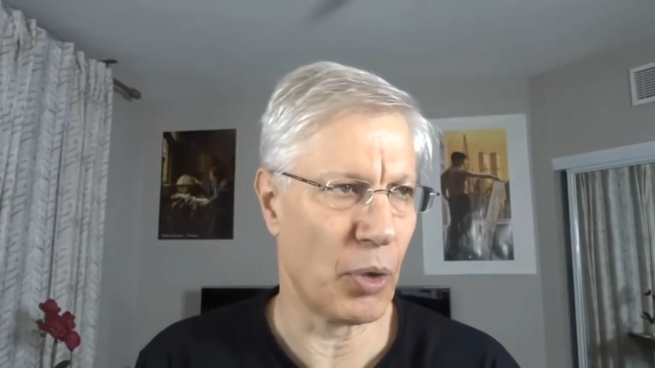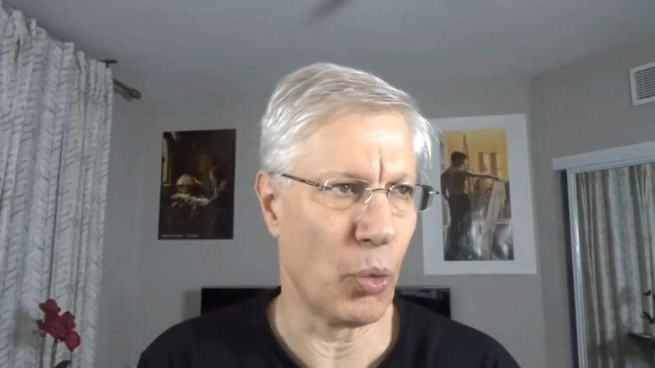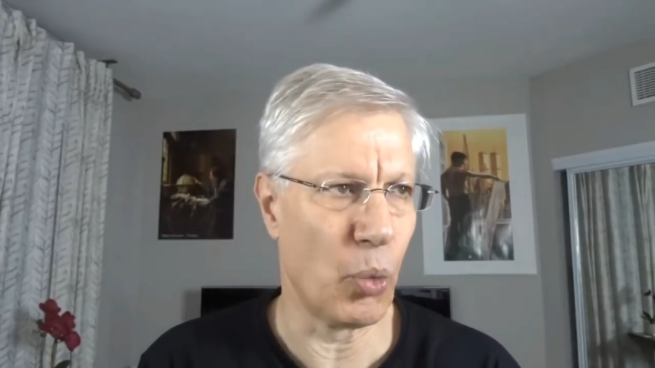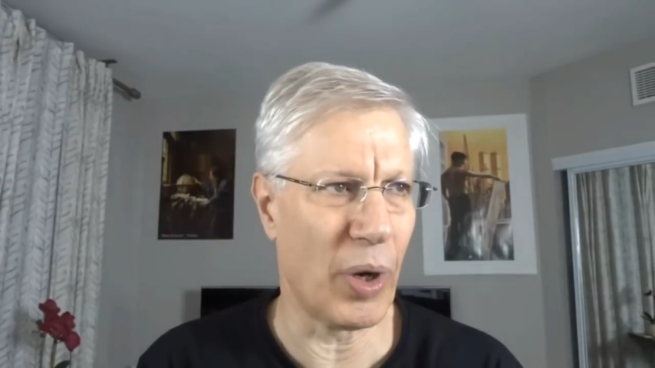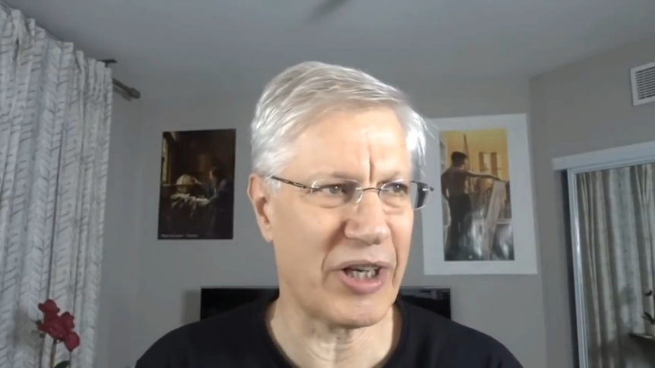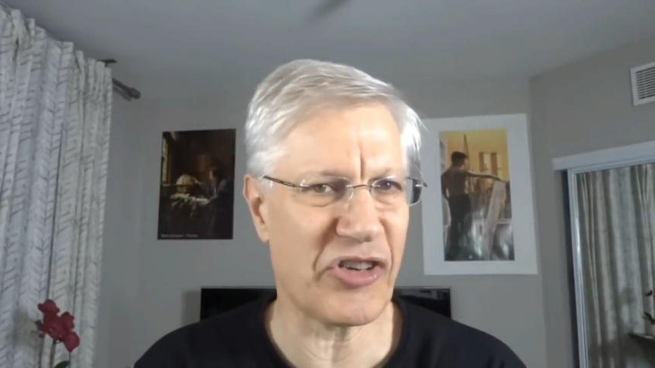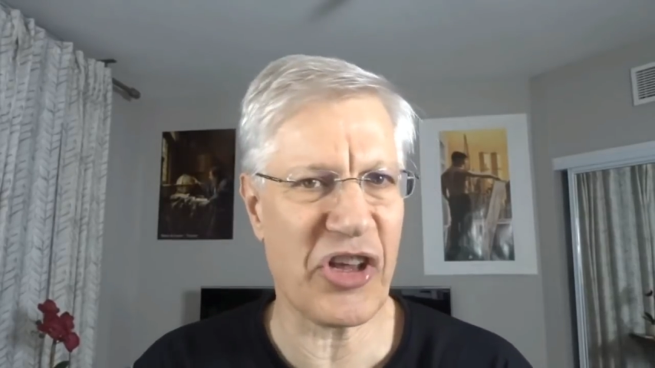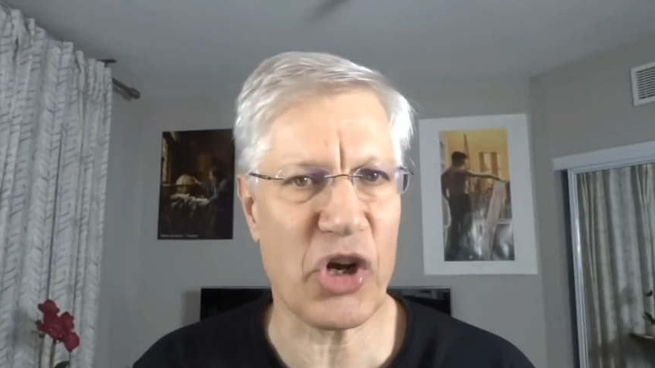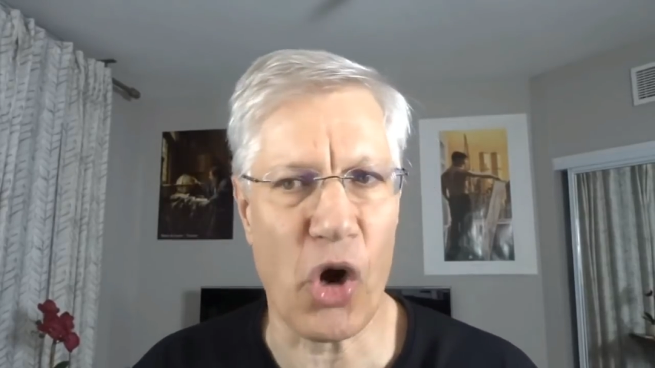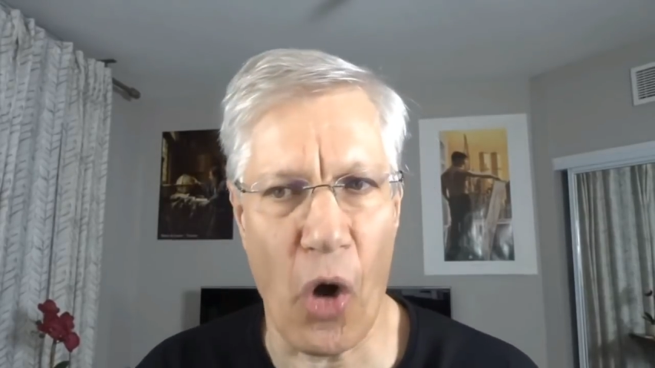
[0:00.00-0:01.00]
What is
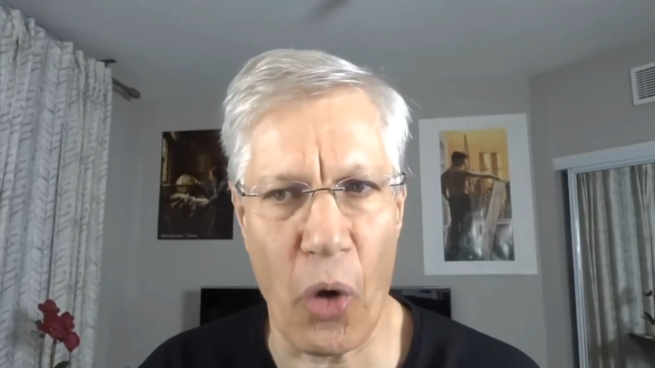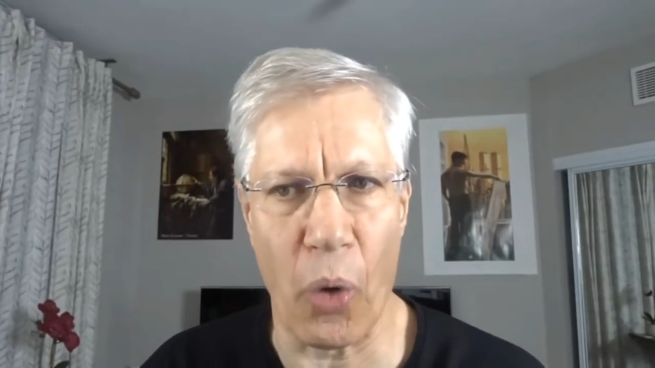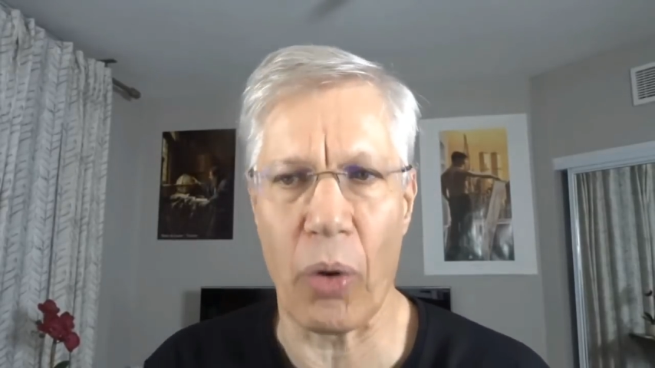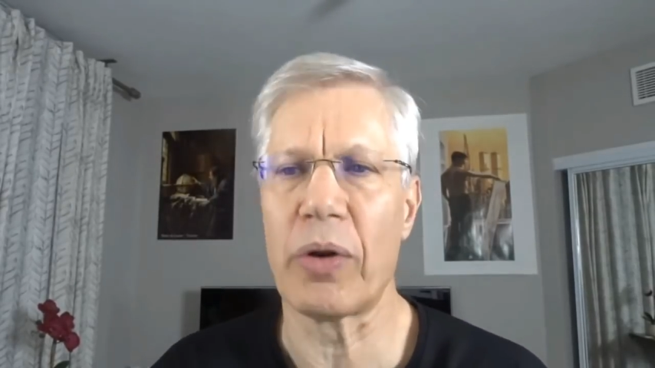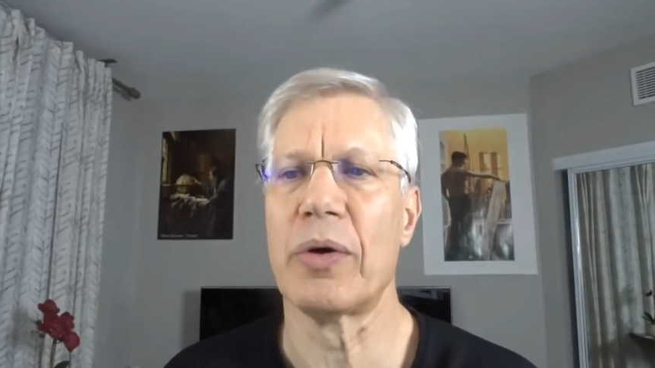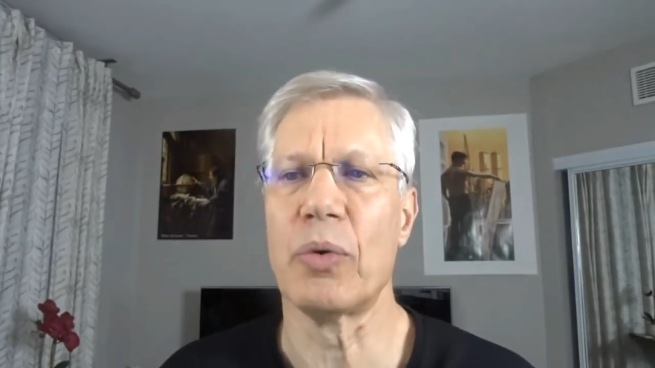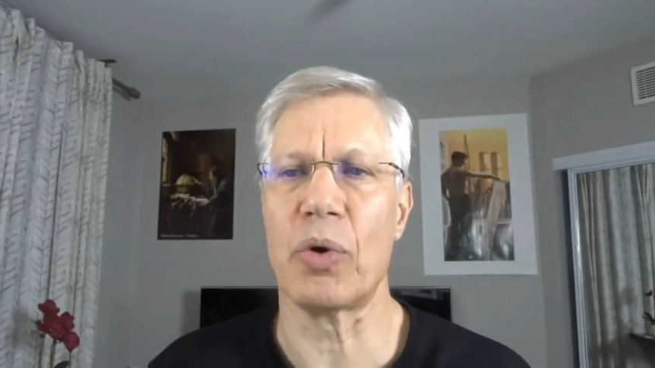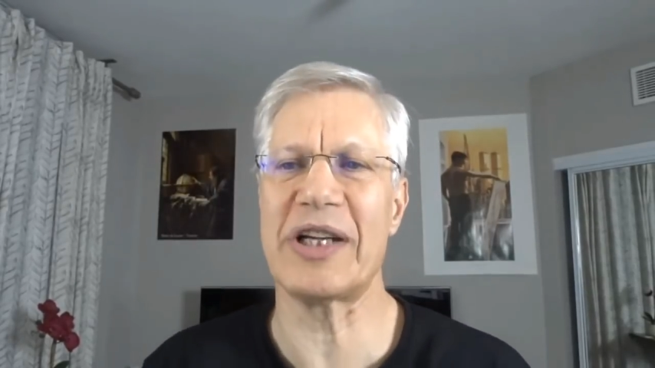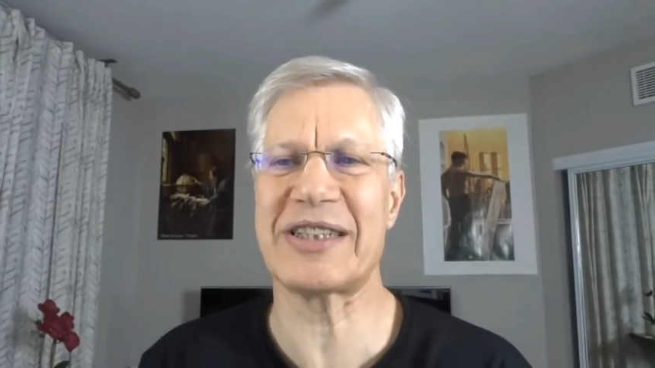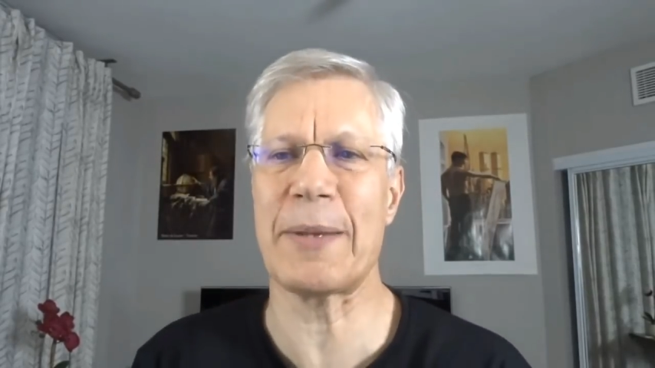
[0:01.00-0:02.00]
the goal?
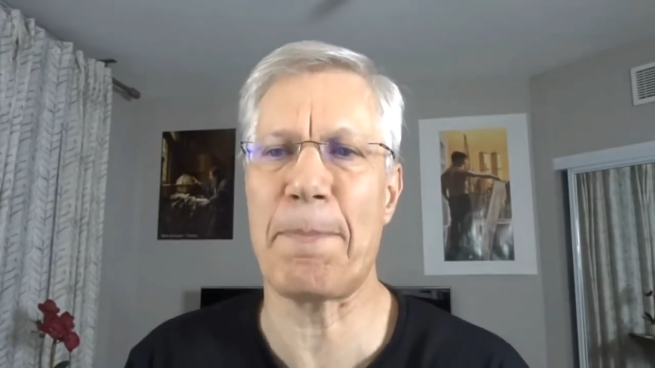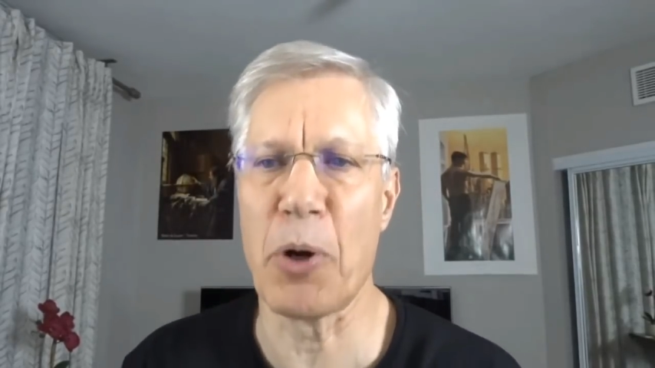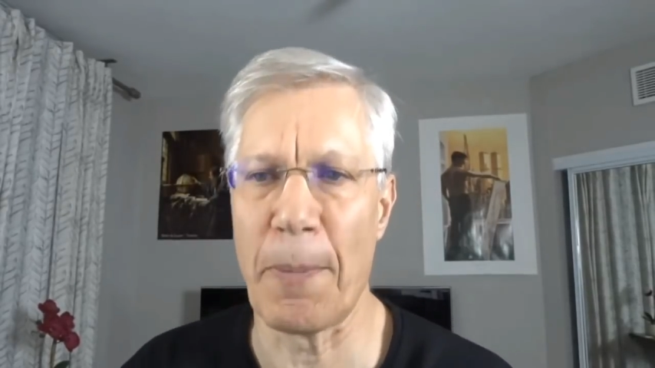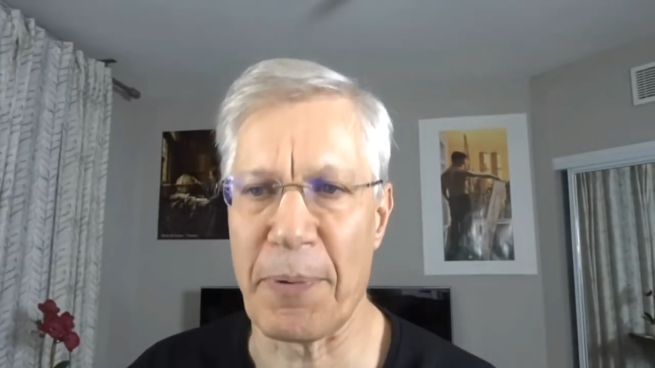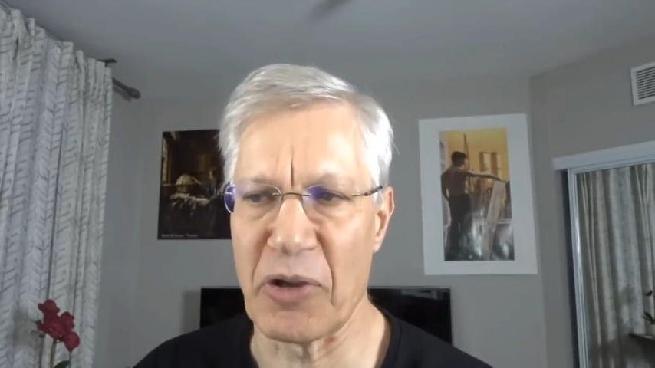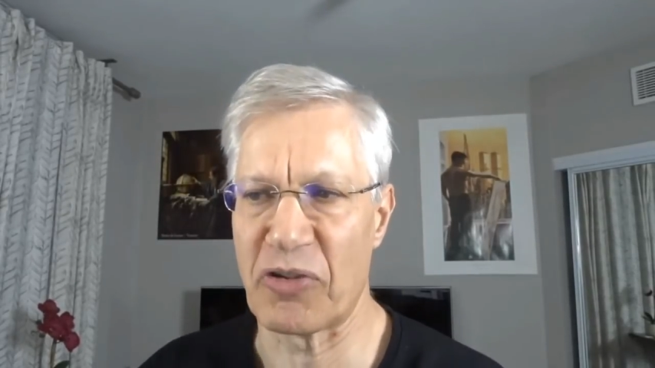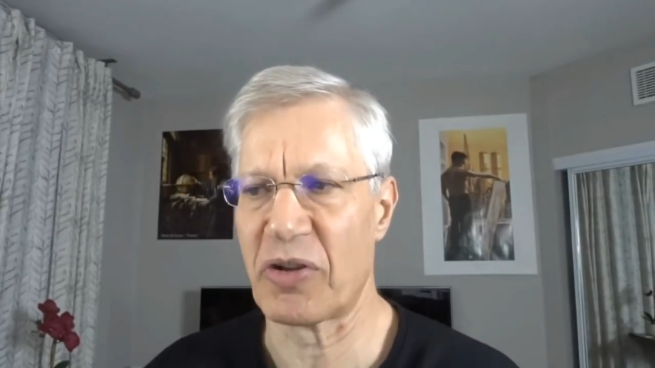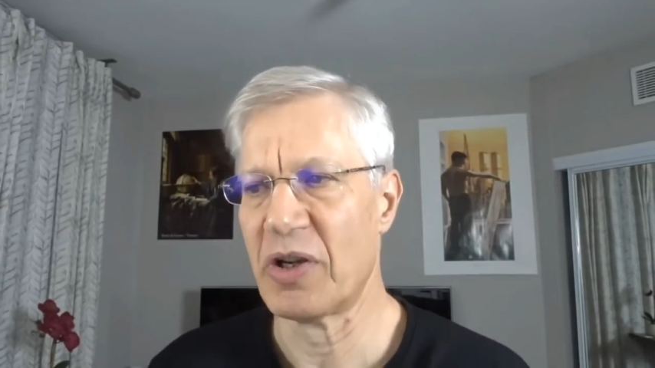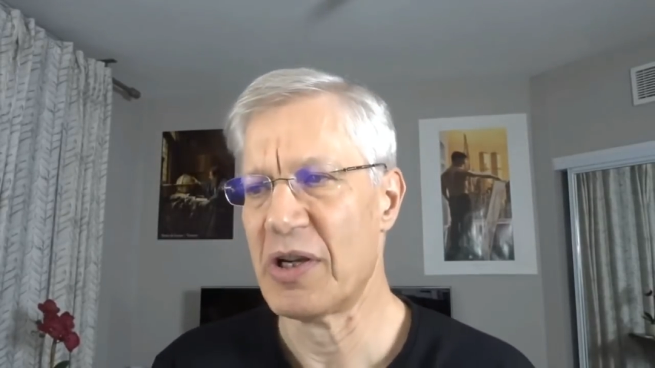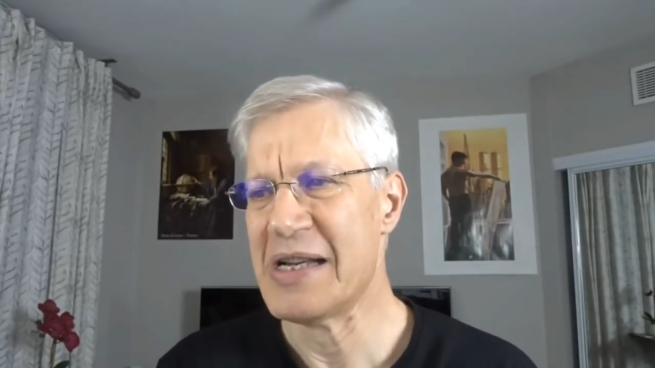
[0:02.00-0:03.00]
What is the purpose?